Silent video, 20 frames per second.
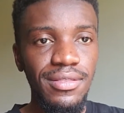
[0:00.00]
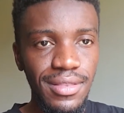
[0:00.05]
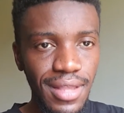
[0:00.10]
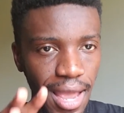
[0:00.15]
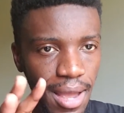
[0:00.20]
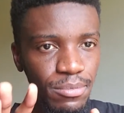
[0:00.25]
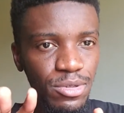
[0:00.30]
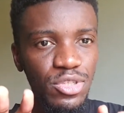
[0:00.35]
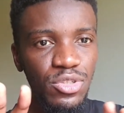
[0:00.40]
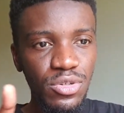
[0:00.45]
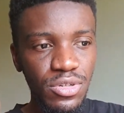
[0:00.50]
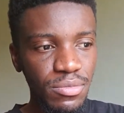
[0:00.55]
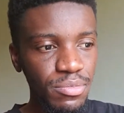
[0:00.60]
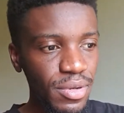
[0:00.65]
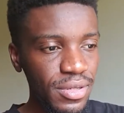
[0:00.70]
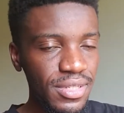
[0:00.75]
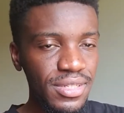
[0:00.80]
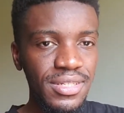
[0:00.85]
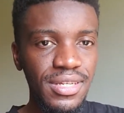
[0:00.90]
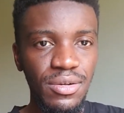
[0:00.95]
I'm just gonna
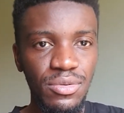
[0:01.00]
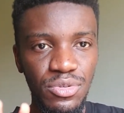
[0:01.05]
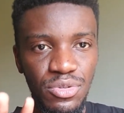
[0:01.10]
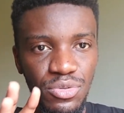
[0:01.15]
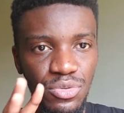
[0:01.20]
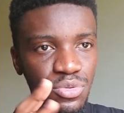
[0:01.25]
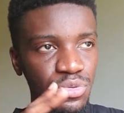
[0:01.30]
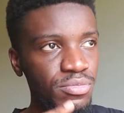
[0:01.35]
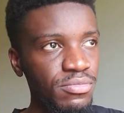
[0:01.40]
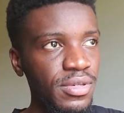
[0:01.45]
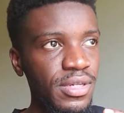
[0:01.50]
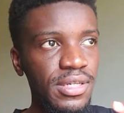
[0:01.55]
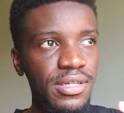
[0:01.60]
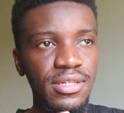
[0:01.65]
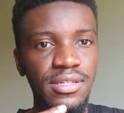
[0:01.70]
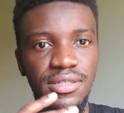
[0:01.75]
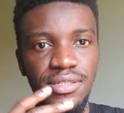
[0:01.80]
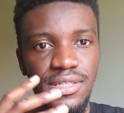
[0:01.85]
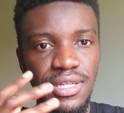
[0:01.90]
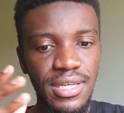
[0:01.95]
break this down to,
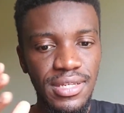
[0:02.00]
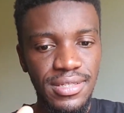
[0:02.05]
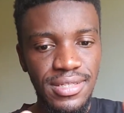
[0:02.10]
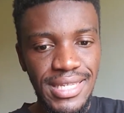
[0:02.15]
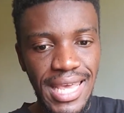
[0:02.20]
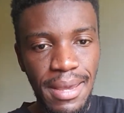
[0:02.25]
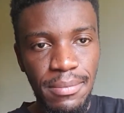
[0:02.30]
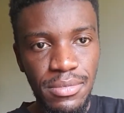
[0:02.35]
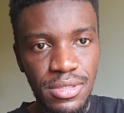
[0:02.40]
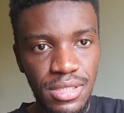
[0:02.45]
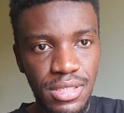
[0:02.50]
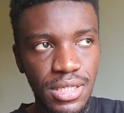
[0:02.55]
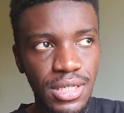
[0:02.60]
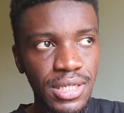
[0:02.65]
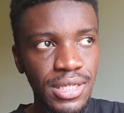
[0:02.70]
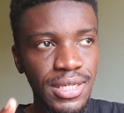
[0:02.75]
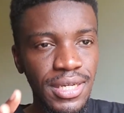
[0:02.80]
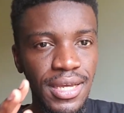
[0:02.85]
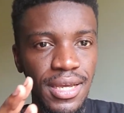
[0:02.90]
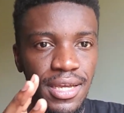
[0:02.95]
say,
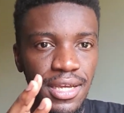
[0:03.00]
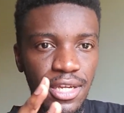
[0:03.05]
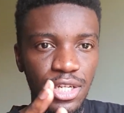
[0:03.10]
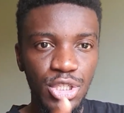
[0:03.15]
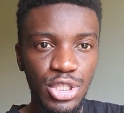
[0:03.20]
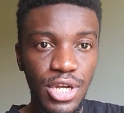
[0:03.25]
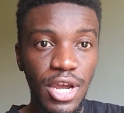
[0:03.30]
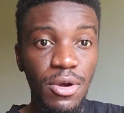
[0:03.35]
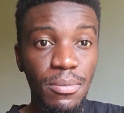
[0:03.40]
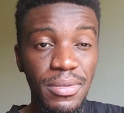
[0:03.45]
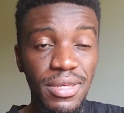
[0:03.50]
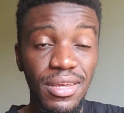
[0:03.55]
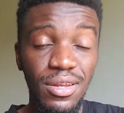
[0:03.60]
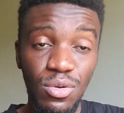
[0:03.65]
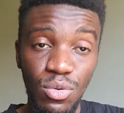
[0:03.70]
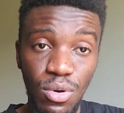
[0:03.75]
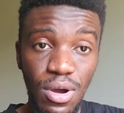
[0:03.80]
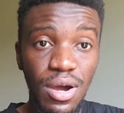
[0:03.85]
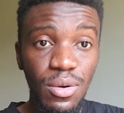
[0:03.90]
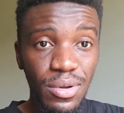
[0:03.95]
Samsung, Xiaomi, and
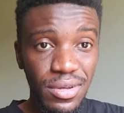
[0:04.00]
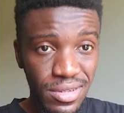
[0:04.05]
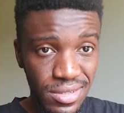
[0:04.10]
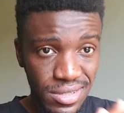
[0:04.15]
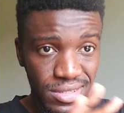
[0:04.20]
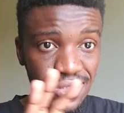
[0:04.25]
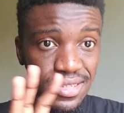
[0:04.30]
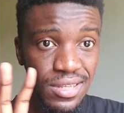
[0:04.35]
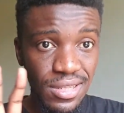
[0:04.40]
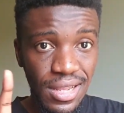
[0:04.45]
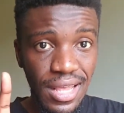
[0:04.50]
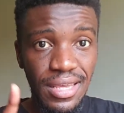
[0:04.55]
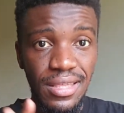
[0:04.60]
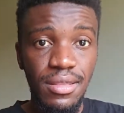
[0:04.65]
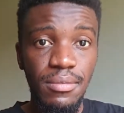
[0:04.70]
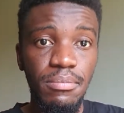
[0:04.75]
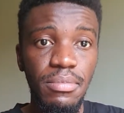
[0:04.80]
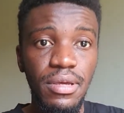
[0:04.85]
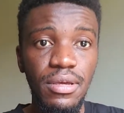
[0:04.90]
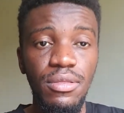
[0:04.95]
Huawei, because these are like
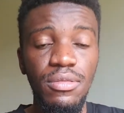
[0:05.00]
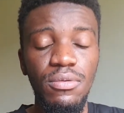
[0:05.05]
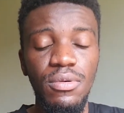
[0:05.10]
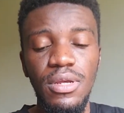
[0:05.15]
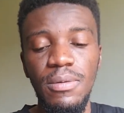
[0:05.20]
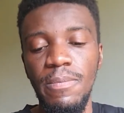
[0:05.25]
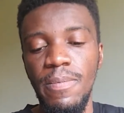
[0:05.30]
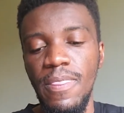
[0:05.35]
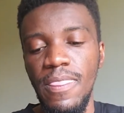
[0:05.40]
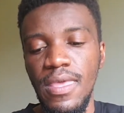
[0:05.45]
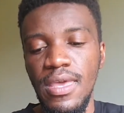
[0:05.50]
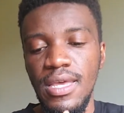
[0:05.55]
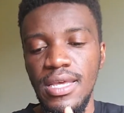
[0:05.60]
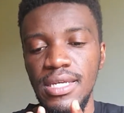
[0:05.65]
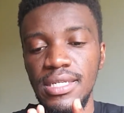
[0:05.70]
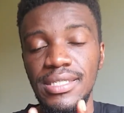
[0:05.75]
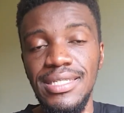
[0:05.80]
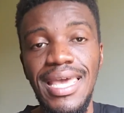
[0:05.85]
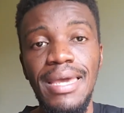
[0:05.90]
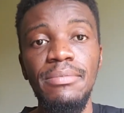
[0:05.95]
the big three.
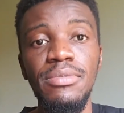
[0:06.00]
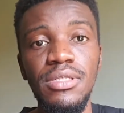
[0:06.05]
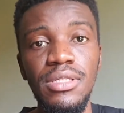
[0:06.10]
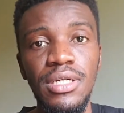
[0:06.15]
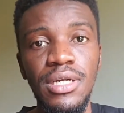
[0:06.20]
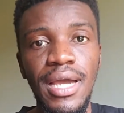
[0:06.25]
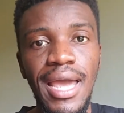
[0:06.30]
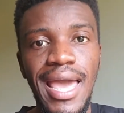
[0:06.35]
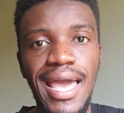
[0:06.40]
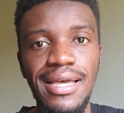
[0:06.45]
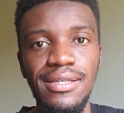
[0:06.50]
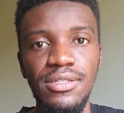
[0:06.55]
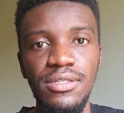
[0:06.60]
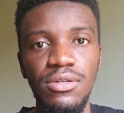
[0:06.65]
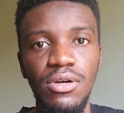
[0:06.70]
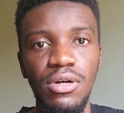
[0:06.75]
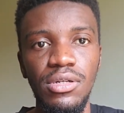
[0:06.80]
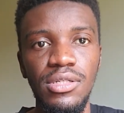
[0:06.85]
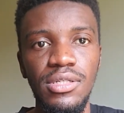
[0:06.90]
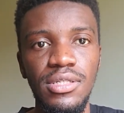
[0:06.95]
Samsung has
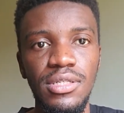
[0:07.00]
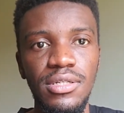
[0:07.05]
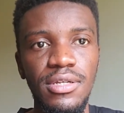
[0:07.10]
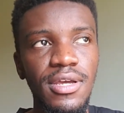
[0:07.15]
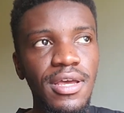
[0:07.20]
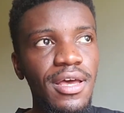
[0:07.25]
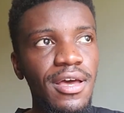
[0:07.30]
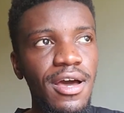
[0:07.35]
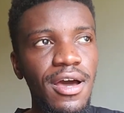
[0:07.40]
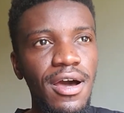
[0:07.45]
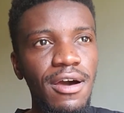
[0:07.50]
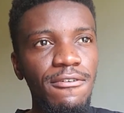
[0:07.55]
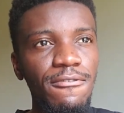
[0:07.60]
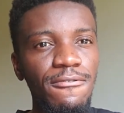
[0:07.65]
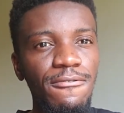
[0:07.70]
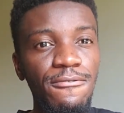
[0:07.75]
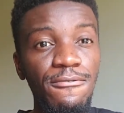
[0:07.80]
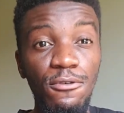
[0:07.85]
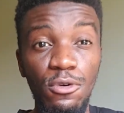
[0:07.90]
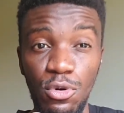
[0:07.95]
got
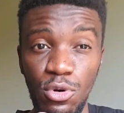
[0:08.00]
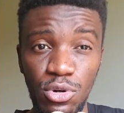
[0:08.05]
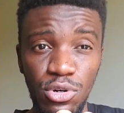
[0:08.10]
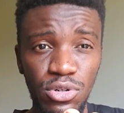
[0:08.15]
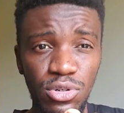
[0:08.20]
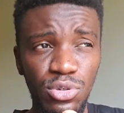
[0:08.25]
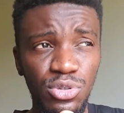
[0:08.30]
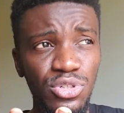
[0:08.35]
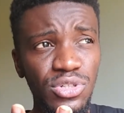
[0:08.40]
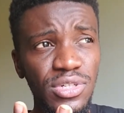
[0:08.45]
four